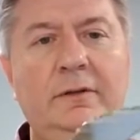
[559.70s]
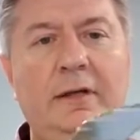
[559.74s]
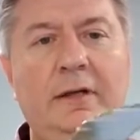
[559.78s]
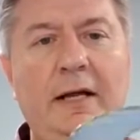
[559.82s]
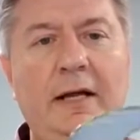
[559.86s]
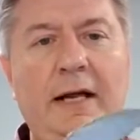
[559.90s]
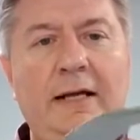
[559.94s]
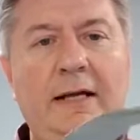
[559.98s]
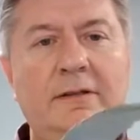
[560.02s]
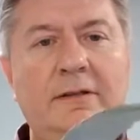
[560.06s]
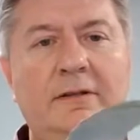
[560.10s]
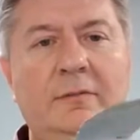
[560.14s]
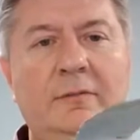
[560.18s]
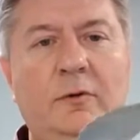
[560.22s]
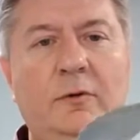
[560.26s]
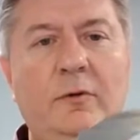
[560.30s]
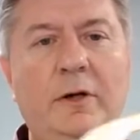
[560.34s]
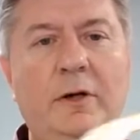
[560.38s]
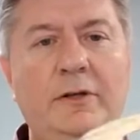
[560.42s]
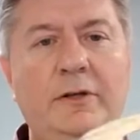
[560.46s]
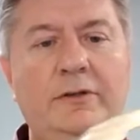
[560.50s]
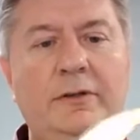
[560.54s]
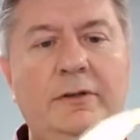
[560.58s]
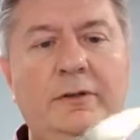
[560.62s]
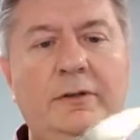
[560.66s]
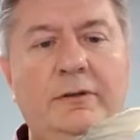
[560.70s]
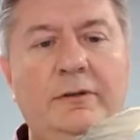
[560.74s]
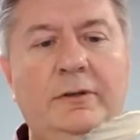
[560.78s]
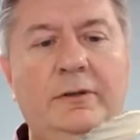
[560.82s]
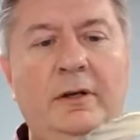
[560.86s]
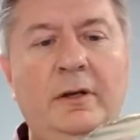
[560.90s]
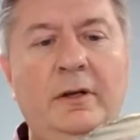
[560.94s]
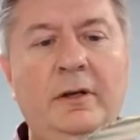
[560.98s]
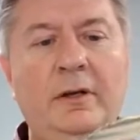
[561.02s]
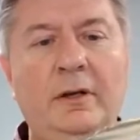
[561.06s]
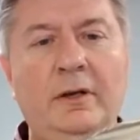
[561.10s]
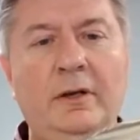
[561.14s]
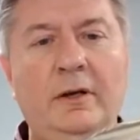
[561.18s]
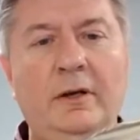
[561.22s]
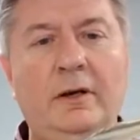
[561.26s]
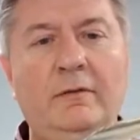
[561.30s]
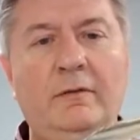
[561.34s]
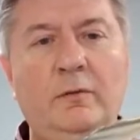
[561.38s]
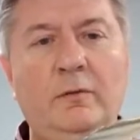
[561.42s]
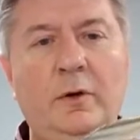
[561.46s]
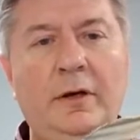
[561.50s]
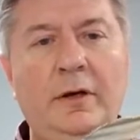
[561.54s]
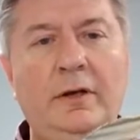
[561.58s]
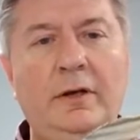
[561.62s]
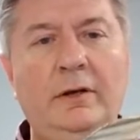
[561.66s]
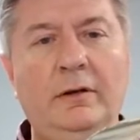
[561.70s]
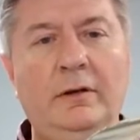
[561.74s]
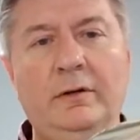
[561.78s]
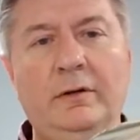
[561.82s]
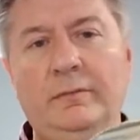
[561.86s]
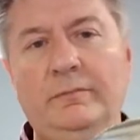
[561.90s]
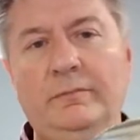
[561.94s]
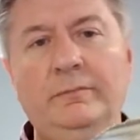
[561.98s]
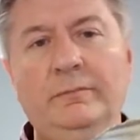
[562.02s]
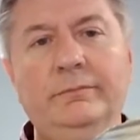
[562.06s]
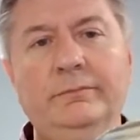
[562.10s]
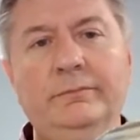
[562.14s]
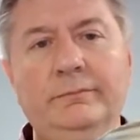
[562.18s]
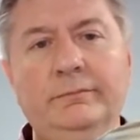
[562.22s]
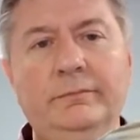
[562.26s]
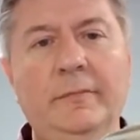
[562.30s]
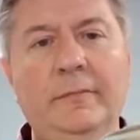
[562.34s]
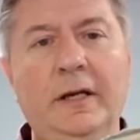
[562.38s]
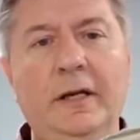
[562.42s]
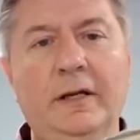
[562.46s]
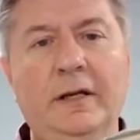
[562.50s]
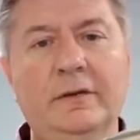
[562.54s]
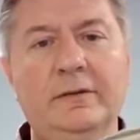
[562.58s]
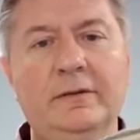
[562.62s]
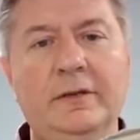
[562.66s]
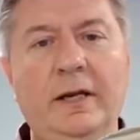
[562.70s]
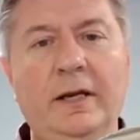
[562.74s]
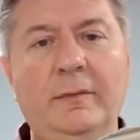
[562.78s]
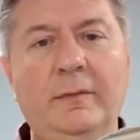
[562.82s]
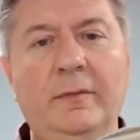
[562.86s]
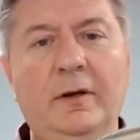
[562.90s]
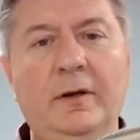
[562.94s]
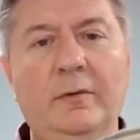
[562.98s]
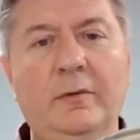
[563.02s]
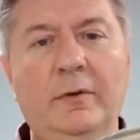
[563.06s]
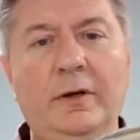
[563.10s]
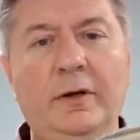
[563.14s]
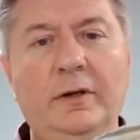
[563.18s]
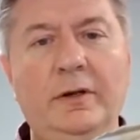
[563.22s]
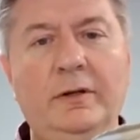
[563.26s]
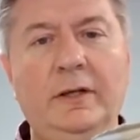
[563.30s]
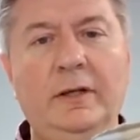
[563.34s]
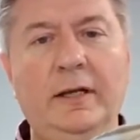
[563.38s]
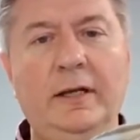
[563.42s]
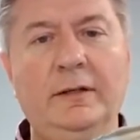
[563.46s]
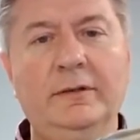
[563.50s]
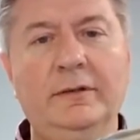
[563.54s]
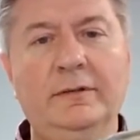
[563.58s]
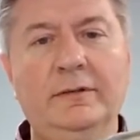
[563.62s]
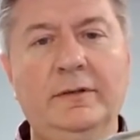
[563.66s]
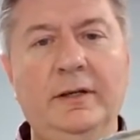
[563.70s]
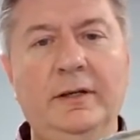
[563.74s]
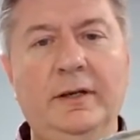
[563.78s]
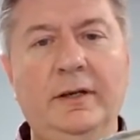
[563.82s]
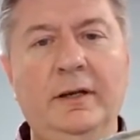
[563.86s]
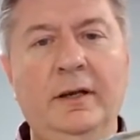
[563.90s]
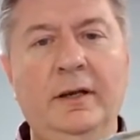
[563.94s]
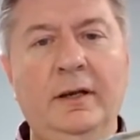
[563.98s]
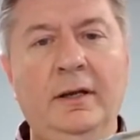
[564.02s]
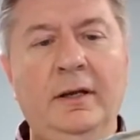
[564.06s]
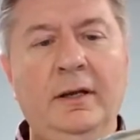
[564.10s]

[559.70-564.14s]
ask some questions of what make a statement on what you'd like to see.